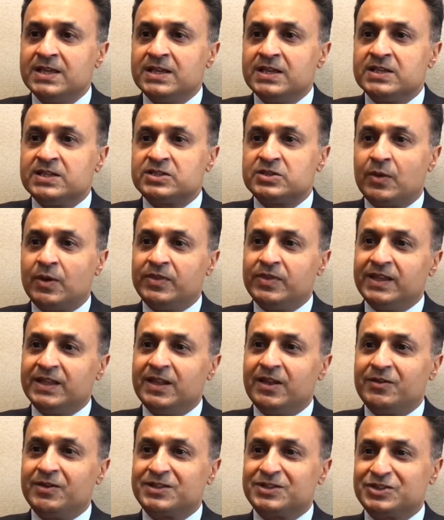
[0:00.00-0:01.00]
So I think
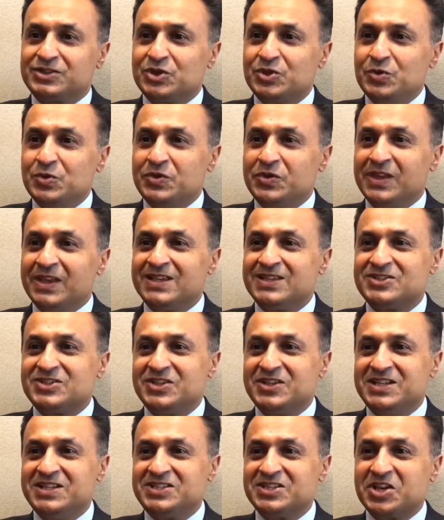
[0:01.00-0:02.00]
there are two things you
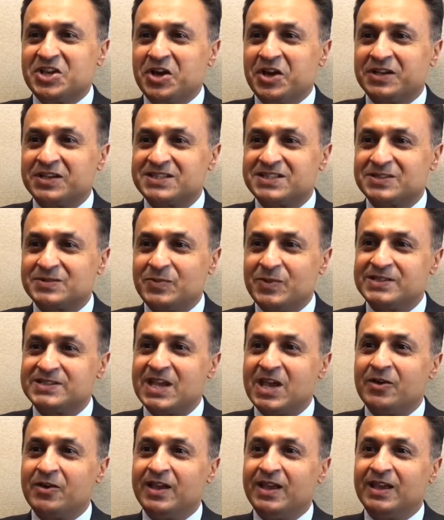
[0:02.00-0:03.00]
need to kind of split
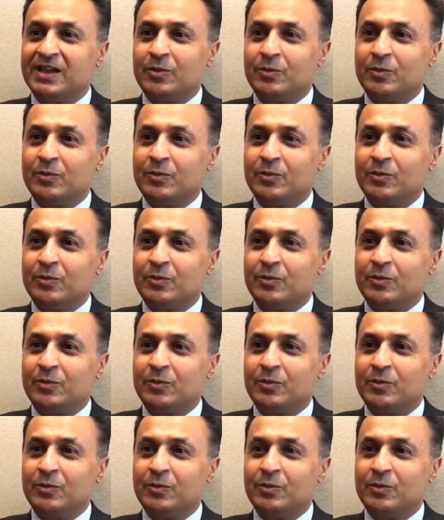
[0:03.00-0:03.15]
out here.